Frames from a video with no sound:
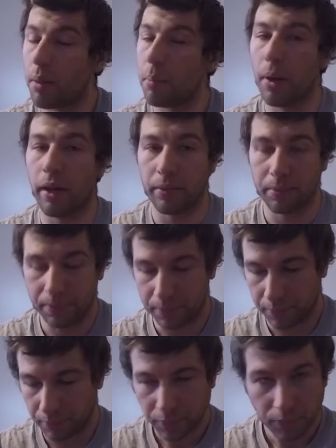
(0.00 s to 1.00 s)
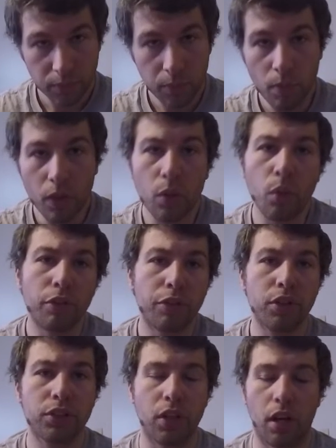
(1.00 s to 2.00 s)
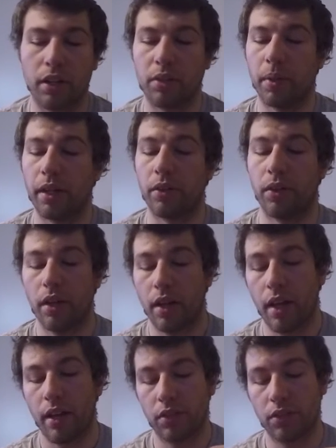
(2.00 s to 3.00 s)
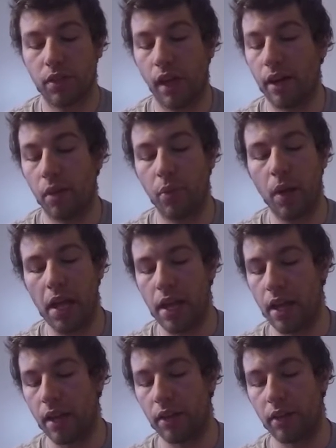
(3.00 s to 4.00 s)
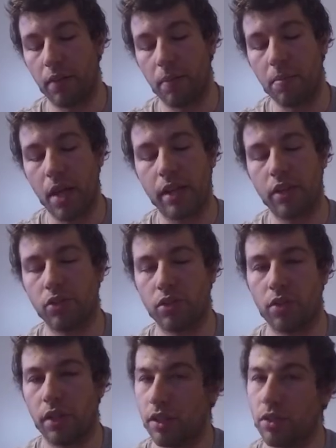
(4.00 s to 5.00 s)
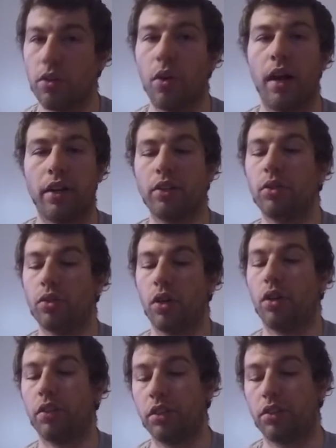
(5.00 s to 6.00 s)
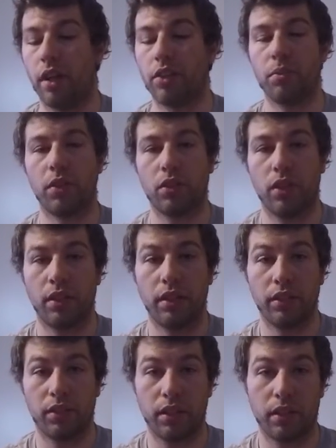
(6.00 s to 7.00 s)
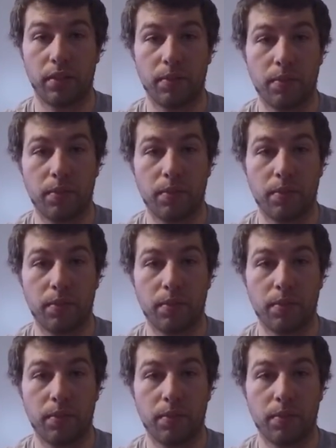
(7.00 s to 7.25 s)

But we'll first talk about setup and making sure that you know how to use all the adjustments on this thing.